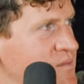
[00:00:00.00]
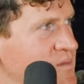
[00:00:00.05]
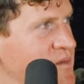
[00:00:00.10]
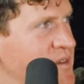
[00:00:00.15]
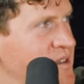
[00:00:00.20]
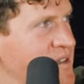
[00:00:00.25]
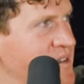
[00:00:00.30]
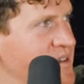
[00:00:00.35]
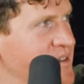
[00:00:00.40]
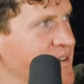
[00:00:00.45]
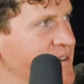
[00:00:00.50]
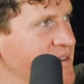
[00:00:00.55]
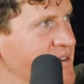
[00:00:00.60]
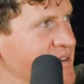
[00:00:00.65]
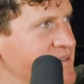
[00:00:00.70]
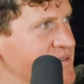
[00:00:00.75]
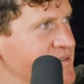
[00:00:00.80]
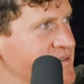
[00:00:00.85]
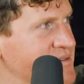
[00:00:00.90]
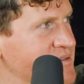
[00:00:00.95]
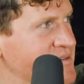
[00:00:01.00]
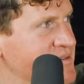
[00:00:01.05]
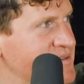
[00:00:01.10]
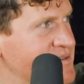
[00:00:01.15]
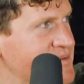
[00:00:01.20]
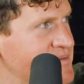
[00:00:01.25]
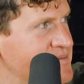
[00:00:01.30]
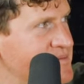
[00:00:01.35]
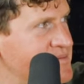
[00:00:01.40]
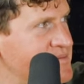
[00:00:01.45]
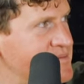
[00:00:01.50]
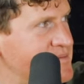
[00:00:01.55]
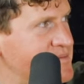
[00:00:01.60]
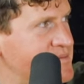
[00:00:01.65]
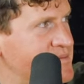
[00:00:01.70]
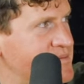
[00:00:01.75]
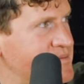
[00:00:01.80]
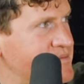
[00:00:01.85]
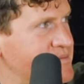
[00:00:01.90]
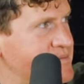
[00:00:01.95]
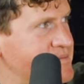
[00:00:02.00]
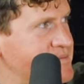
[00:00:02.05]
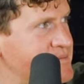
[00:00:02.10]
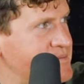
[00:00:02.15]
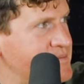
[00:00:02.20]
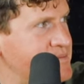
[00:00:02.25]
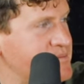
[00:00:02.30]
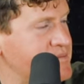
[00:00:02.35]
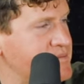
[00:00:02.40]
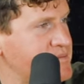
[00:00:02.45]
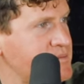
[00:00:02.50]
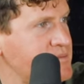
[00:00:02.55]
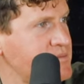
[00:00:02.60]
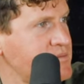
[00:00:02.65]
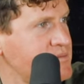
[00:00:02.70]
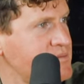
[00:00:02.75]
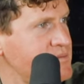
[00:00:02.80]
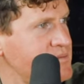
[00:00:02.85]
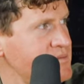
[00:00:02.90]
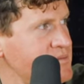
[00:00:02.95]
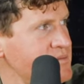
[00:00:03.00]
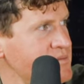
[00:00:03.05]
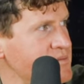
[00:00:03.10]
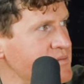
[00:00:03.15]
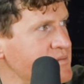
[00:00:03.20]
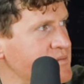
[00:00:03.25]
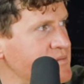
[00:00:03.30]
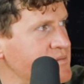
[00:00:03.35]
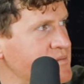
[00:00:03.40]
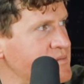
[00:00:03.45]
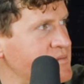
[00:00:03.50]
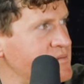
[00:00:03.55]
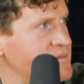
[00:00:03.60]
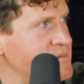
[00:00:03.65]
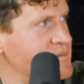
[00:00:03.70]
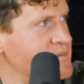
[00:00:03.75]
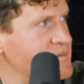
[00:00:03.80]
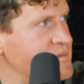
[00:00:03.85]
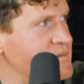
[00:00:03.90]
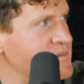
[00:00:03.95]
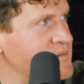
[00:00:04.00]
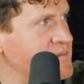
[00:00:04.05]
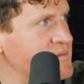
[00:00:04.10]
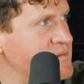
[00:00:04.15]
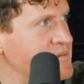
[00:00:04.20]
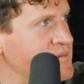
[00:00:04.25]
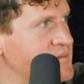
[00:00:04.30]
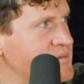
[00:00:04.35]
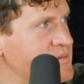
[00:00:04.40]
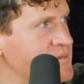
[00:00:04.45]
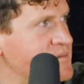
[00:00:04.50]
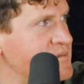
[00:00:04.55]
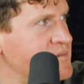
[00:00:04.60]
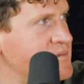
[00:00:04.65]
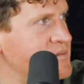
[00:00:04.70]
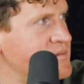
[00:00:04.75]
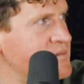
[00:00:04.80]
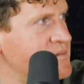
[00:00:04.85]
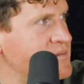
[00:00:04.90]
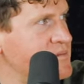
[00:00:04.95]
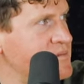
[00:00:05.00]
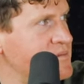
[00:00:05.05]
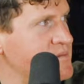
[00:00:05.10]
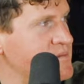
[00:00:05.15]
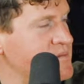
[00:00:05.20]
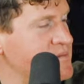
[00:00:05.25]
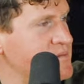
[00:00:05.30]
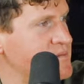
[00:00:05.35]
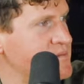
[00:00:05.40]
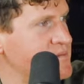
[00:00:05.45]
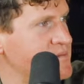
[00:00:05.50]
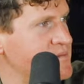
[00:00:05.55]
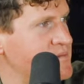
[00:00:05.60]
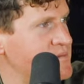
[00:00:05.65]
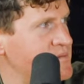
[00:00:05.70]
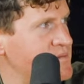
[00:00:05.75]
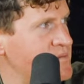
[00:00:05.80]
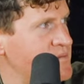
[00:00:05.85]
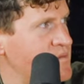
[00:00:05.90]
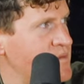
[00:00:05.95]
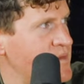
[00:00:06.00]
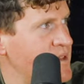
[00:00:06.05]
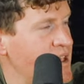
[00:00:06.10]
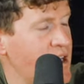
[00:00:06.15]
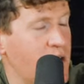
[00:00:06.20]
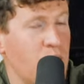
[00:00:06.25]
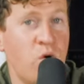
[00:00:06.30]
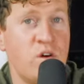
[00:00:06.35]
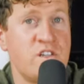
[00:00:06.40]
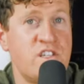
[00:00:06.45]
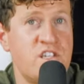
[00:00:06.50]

The person shown says nothing.